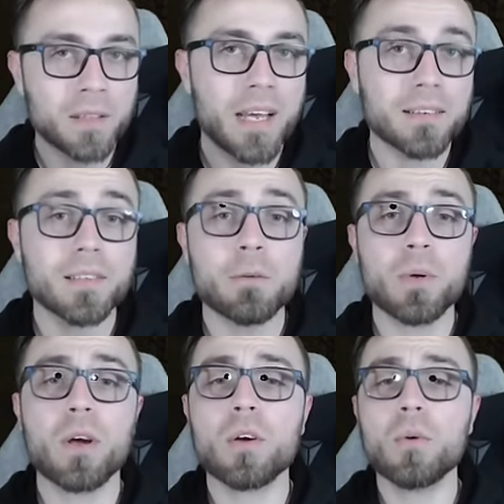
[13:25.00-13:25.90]
Lastly,
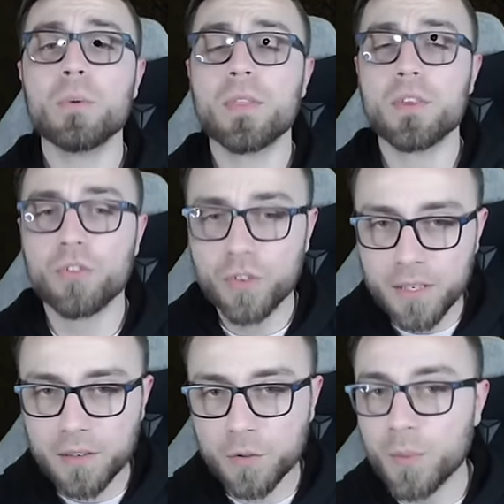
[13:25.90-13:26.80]
we are going with a
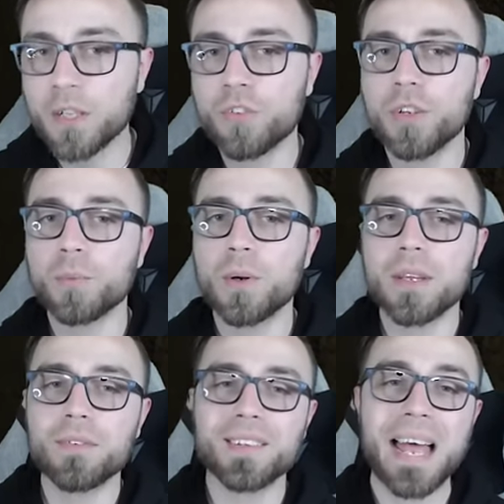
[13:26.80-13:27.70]
shield. While a shield won't
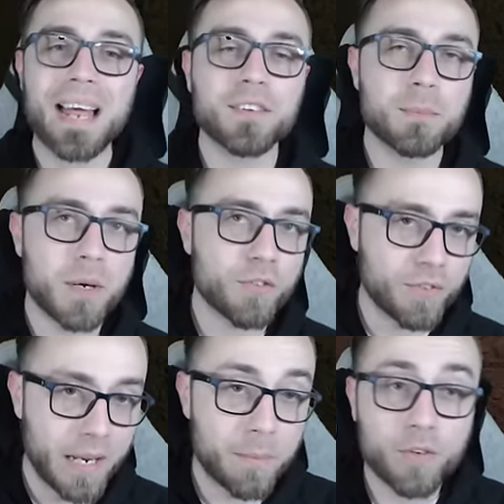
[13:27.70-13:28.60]
give us as
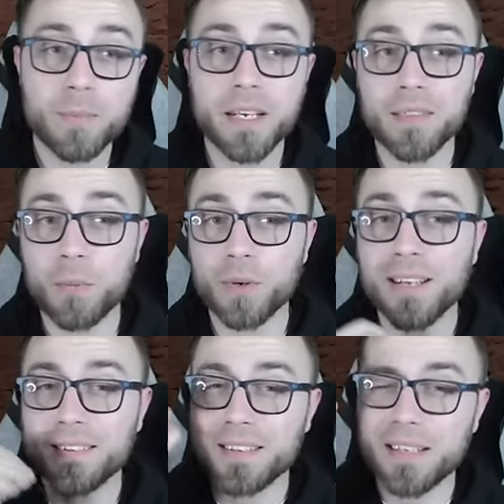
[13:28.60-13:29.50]
much damage, meaning that we're
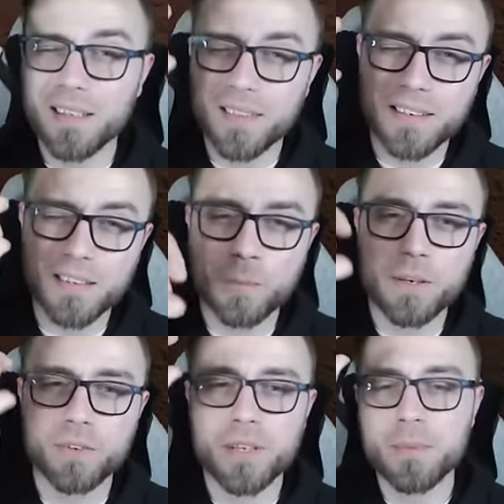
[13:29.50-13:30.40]
not scaling the
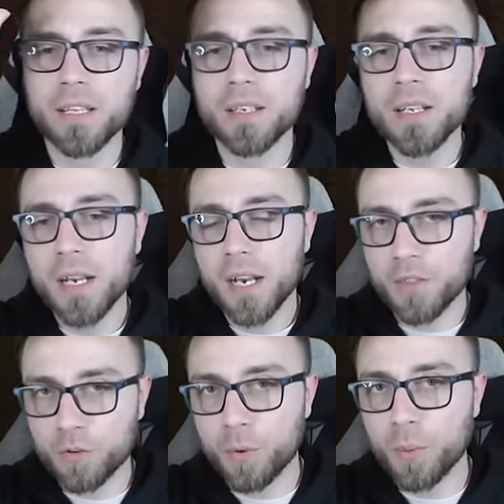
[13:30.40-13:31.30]
Deathspeaker's Amulet
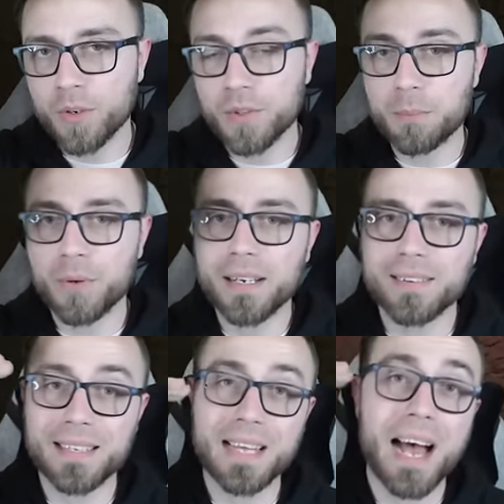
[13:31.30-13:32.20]
and the Cruor's
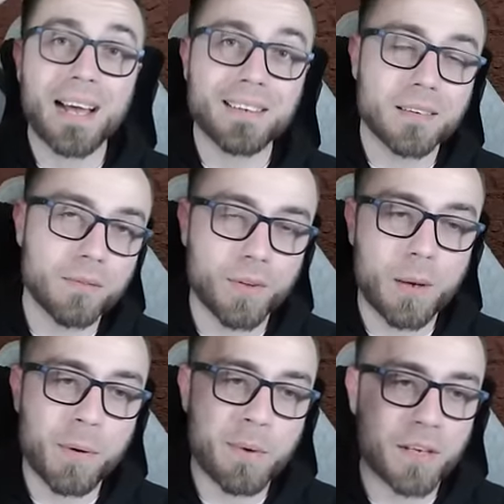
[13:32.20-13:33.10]
Embrace at the highest level
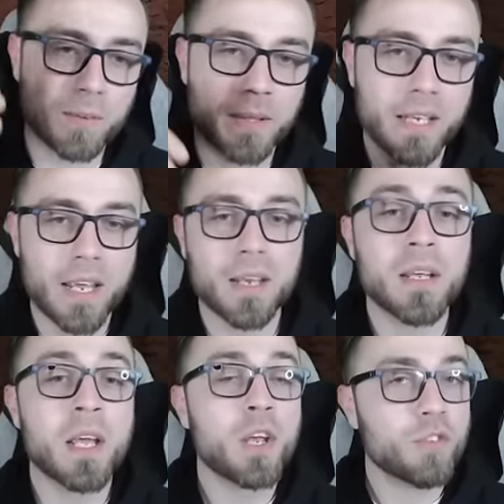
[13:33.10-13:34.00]
that we possibly can,
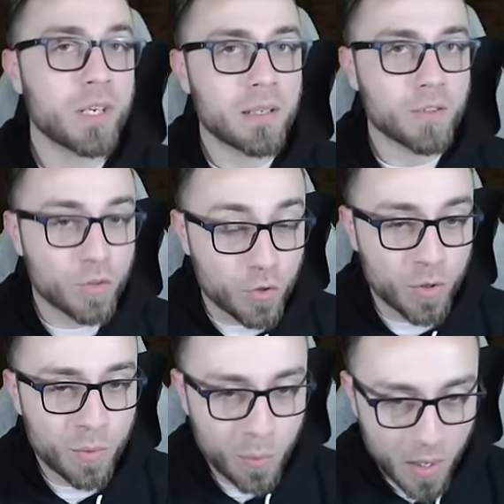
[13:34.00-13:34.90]
shields
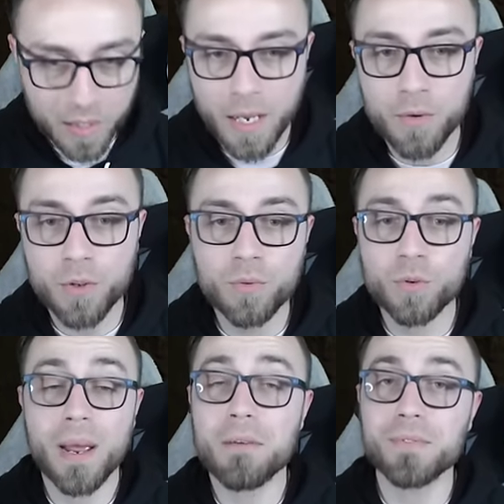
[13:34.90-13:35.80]
do allow you
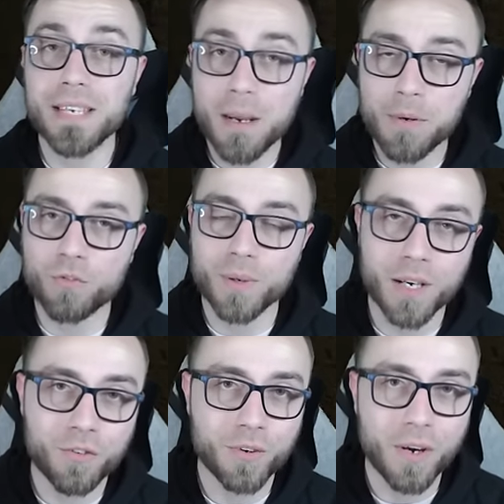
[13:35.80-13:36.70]
to have damage
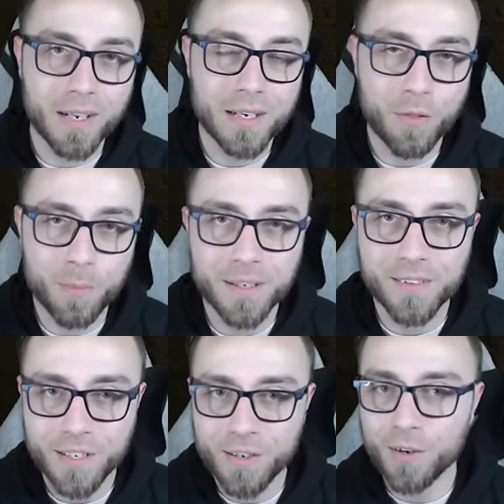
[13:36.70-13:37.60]
reduction on another
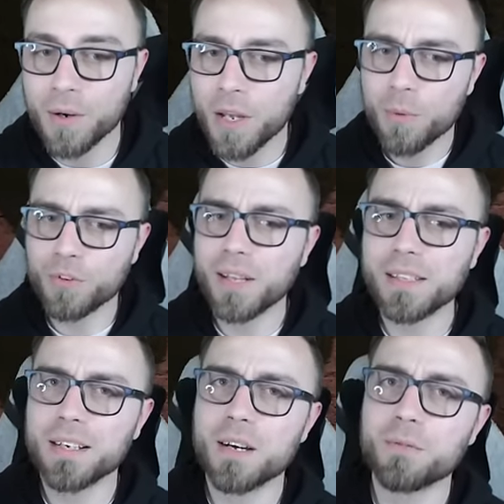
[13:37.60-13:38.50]
piece of gear, which
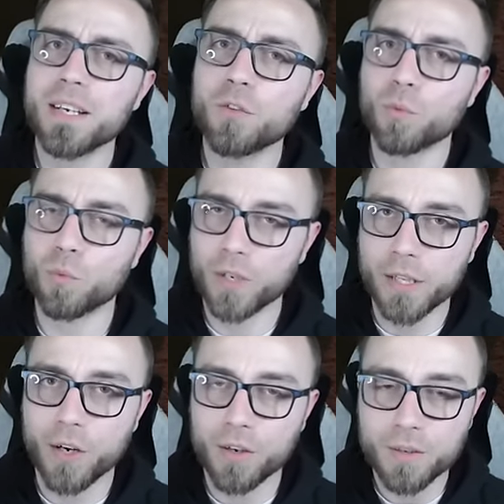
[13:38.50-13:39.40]
oddly enough is
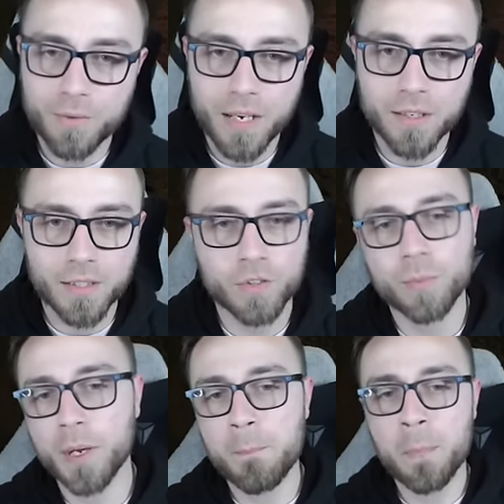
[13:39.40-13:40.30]
really hard to find at this
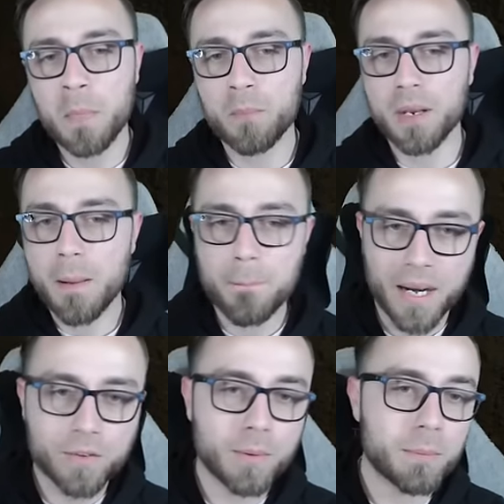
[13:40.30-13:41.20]
point. But
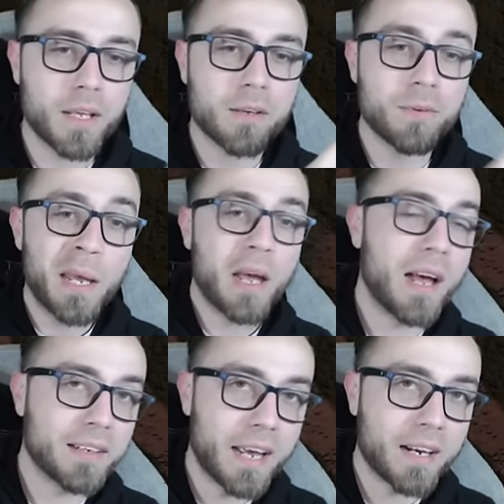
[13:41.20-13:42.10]
maximum life,
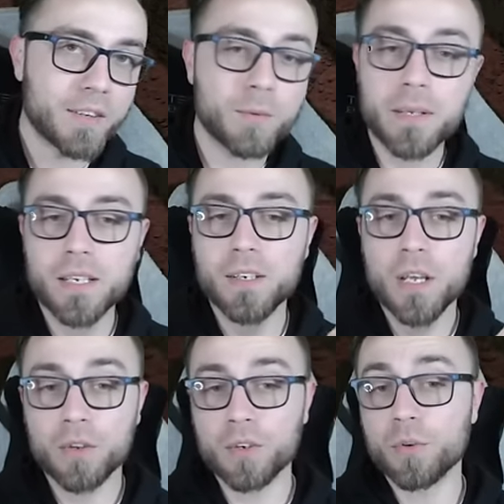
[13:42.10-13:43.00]
attack speed,
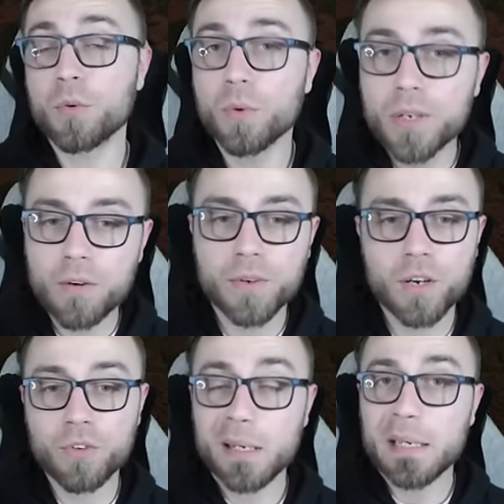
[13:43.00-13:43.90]
you can do cooldown
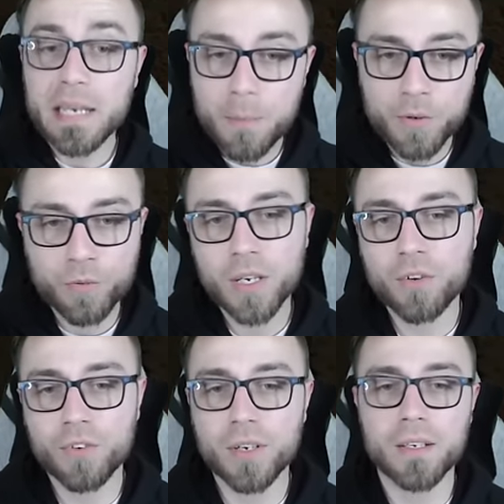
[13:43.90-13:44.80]
reduction, damage
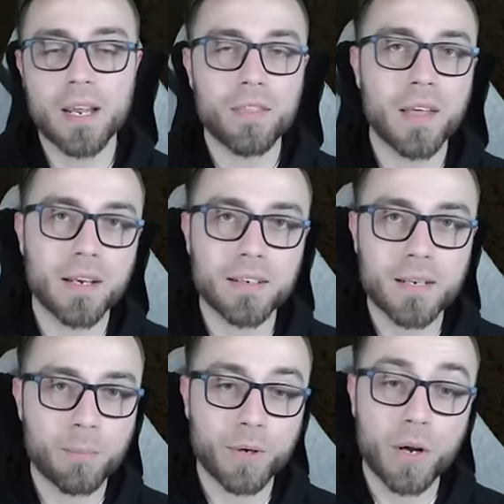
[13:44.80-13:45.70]
reduction, and then
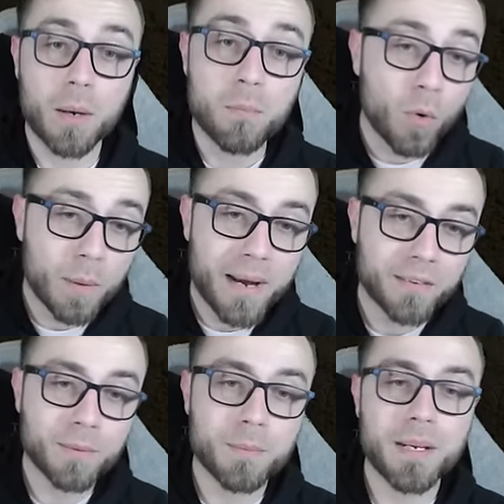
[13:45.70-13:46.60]
tempering on more
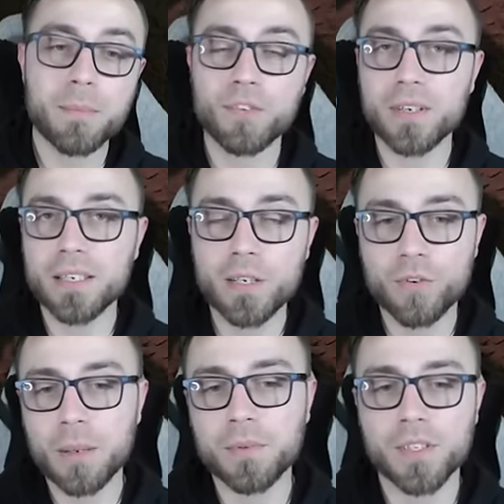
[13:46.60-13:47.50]
maximum damage and
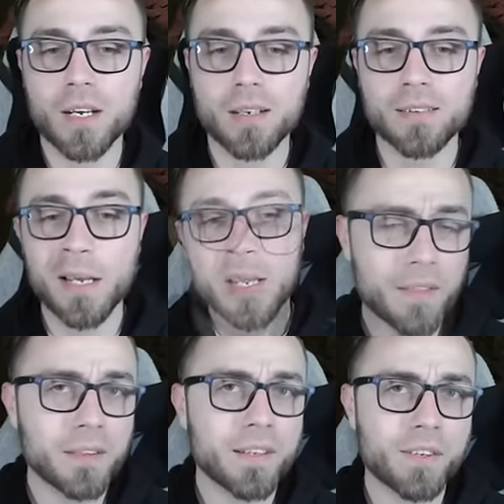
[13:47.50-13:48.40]
decrep size.
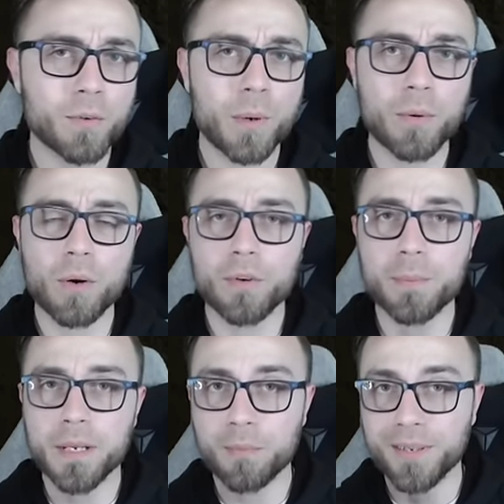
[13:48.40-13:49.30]
And then this is where we're going to
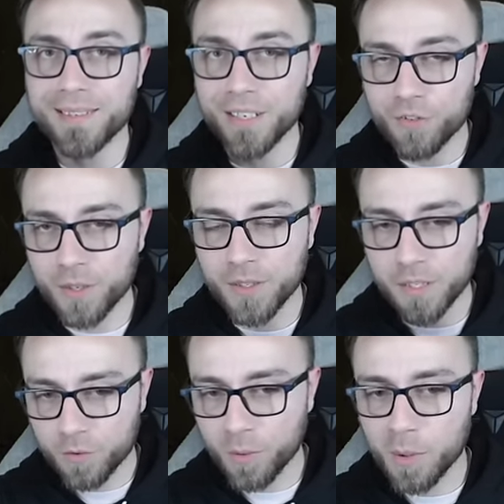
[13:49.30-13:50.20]
be imprinting
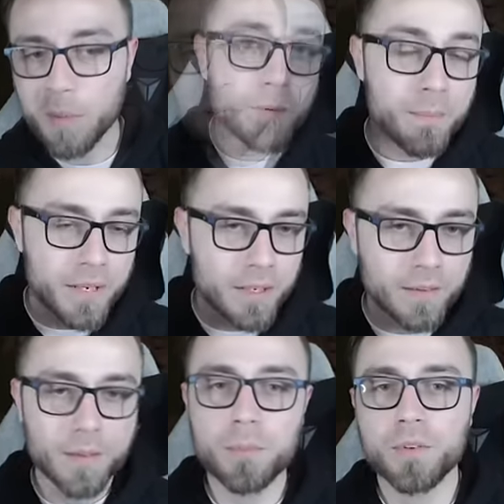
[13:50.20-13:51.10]
Shielding Storm. For the
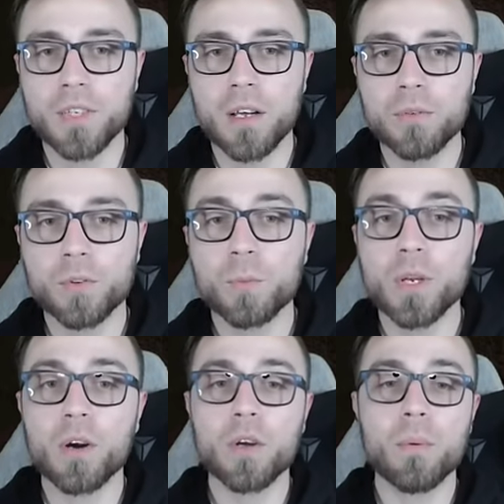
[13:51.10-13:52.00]
minions themselves,
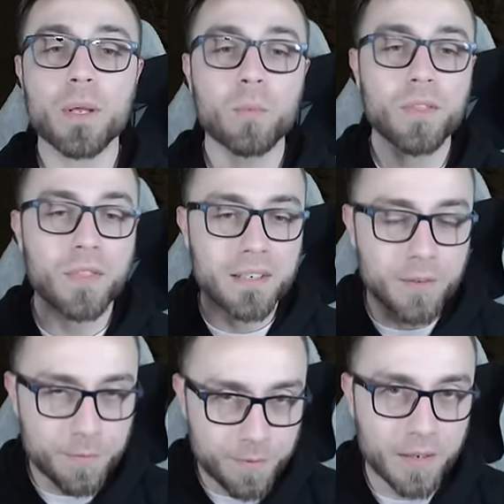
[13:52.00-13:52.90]
we are going with the
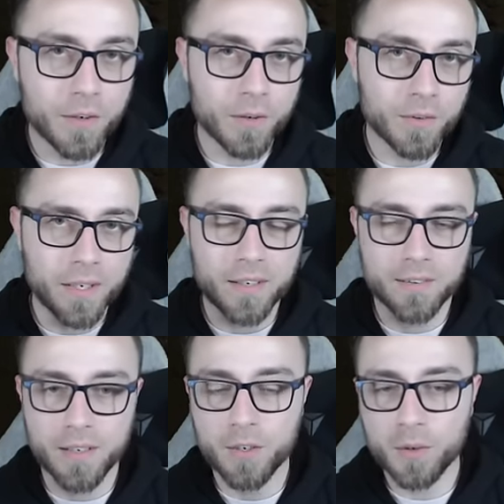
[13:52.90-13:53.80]
defenders. Like I
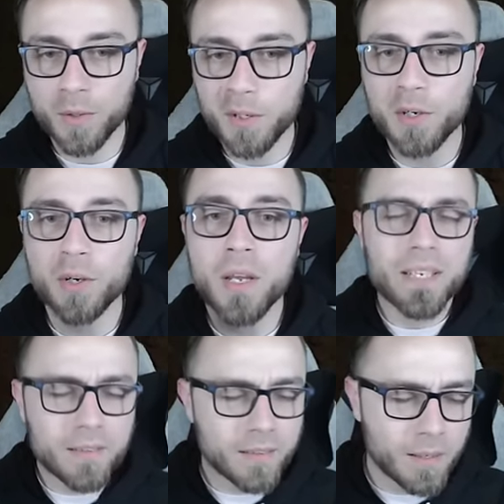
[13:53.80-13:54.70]
said earlier, we
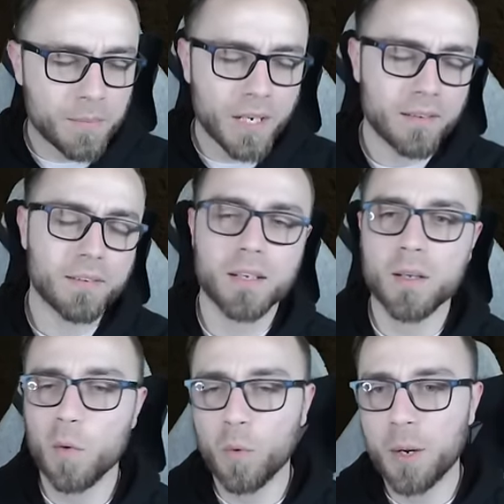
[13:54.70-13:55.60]
did some
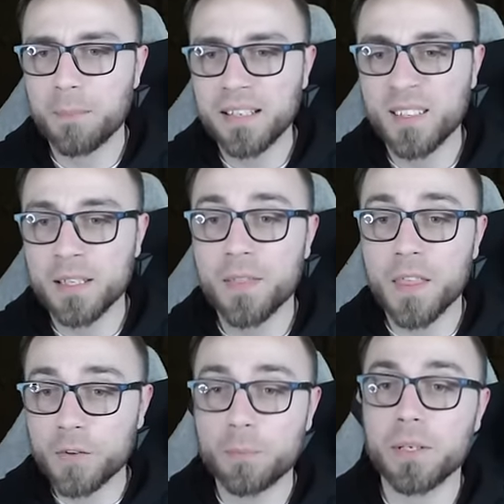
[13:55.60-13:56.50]
testing where basically
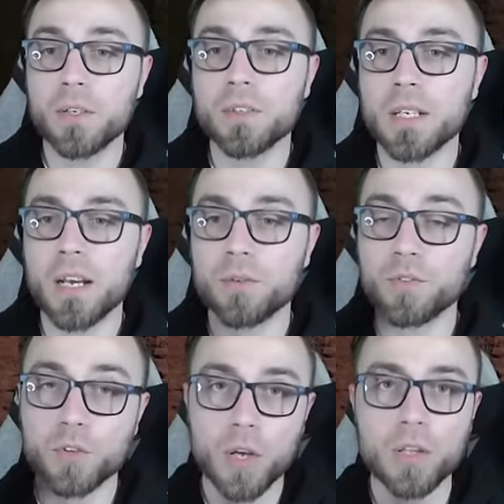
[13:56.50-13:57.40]
this build kind of
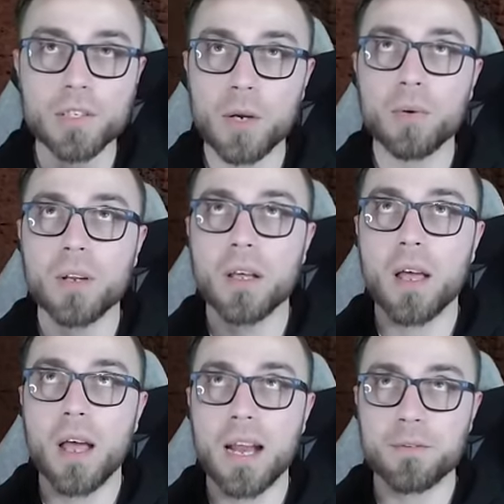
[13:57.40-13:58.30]
stalled out
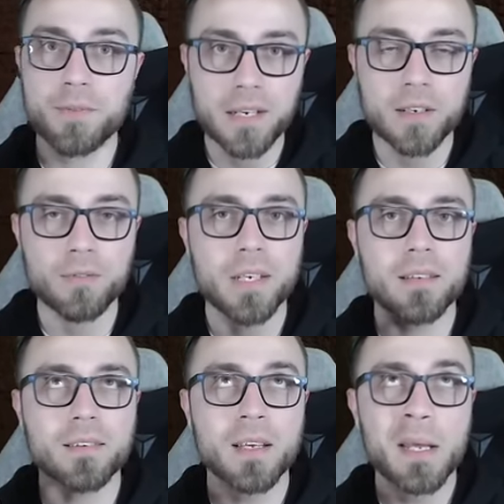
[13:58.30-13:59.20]
at
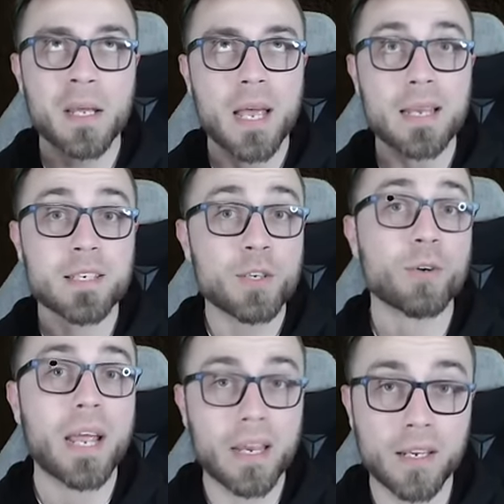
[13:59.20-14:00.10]
effectiveness at
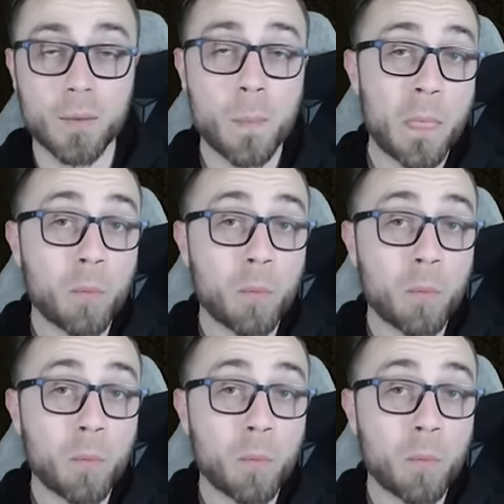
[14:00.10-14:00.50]
tier eighty.